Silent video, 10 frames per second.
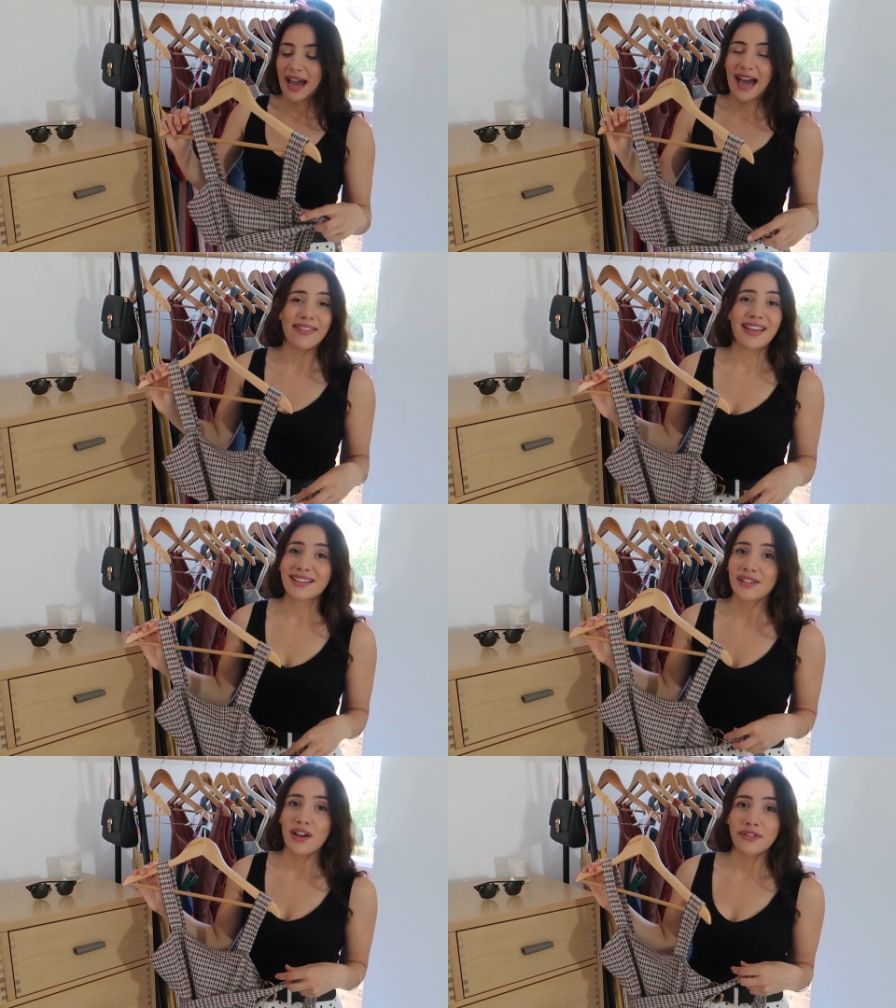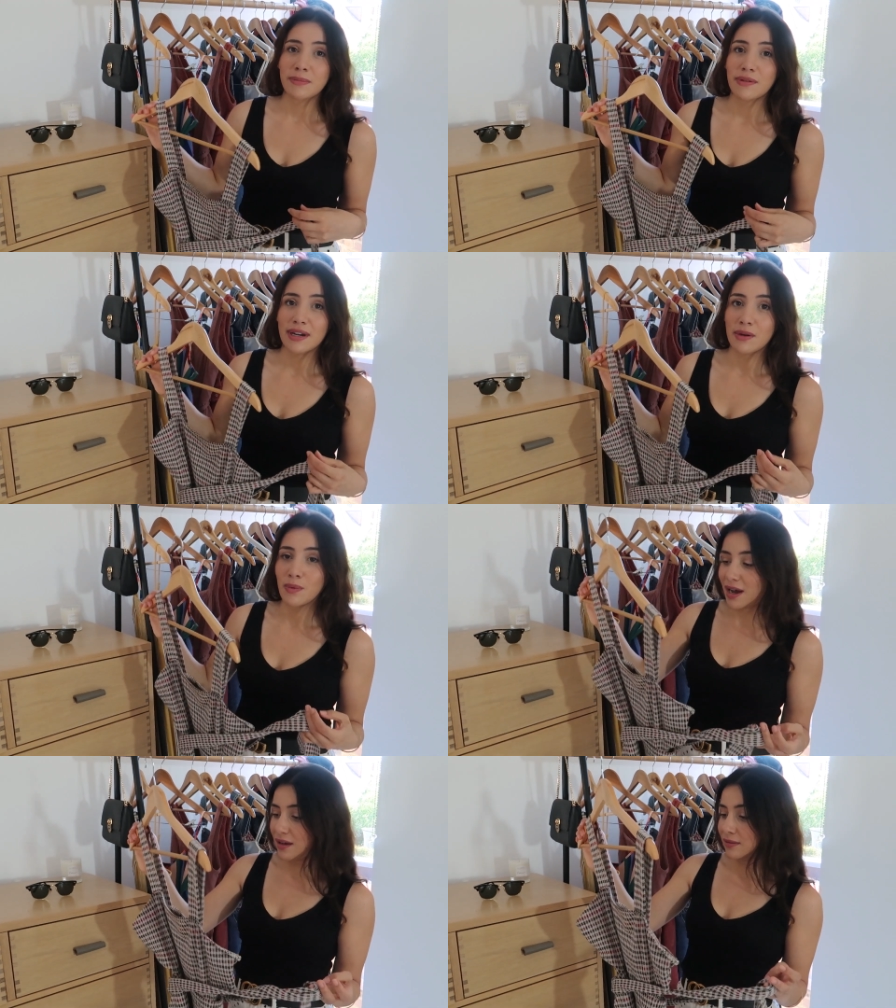and that serves me really
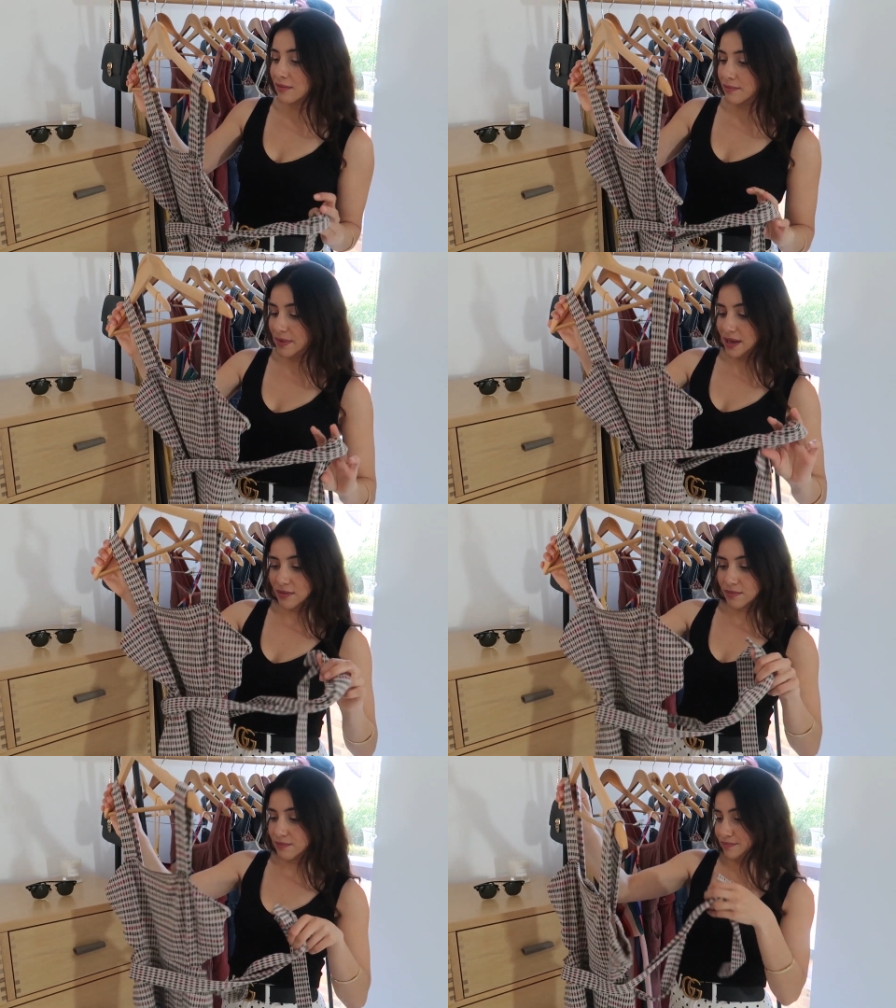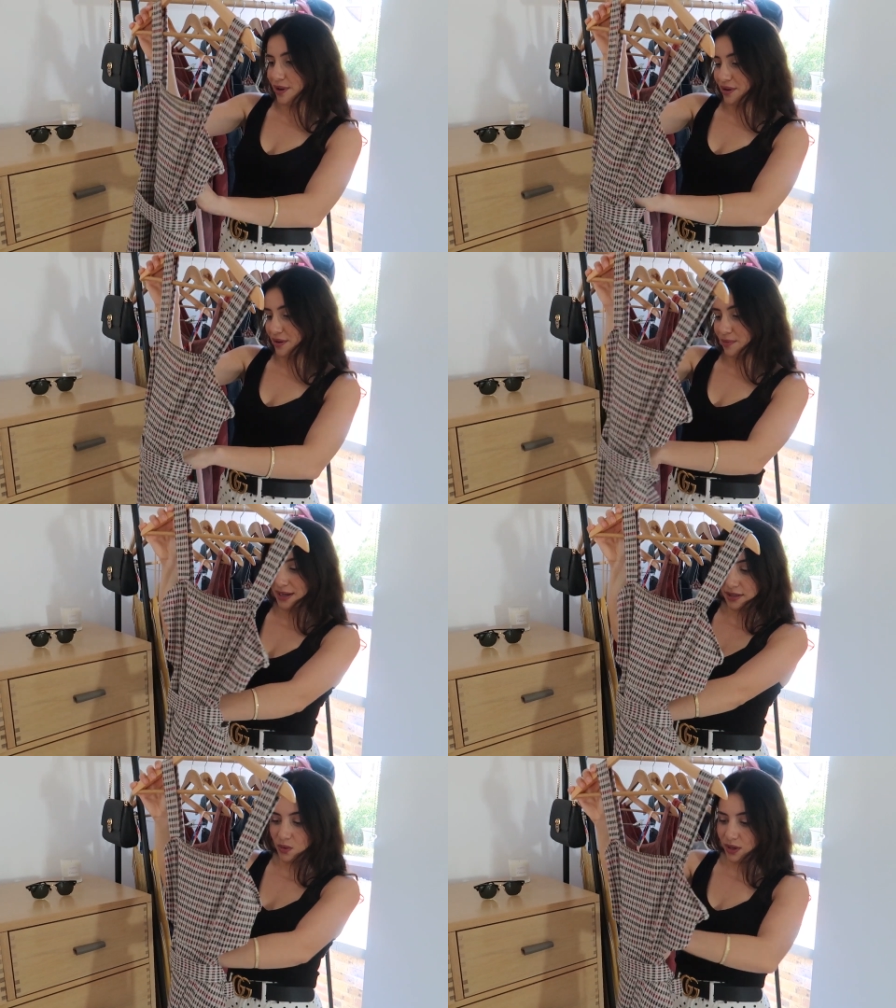well in, you know,
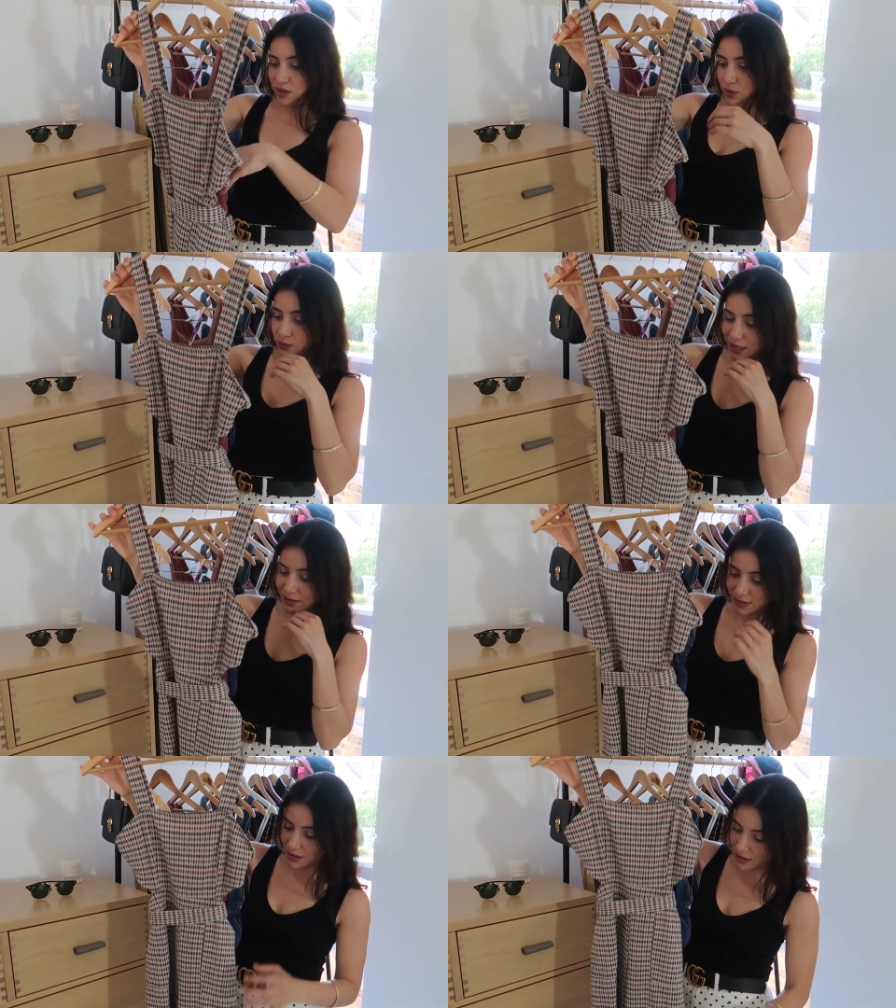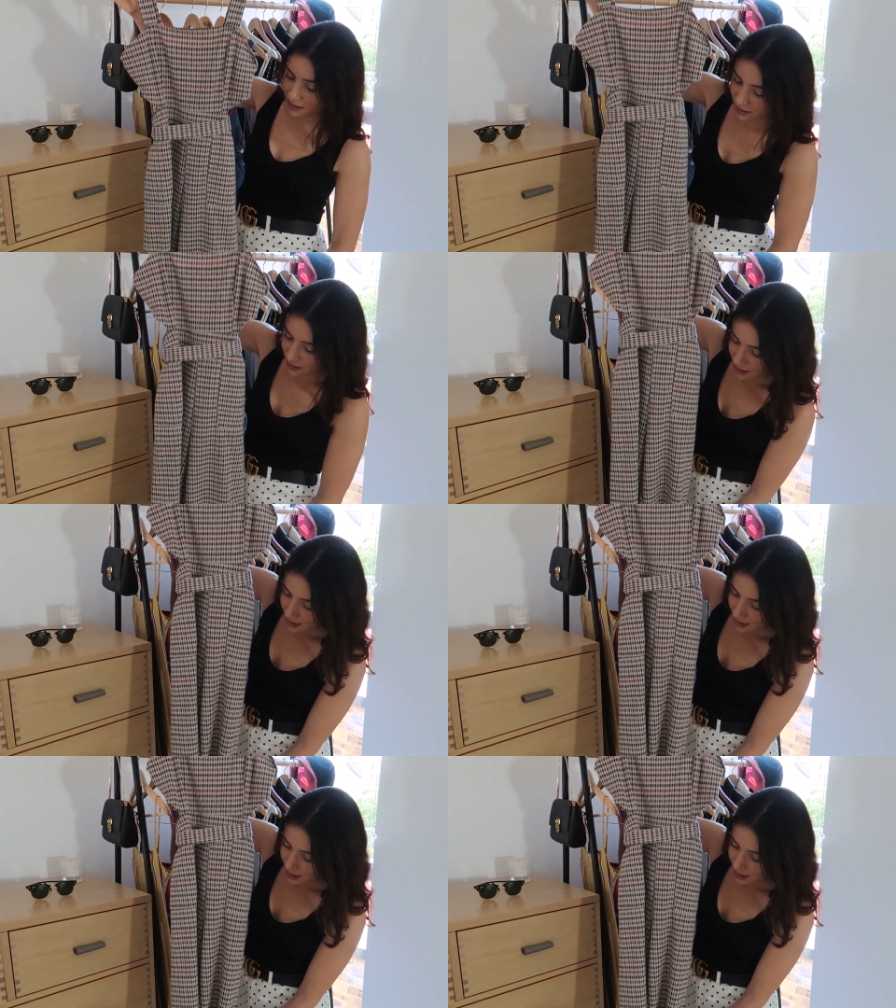when it's quite cold outside.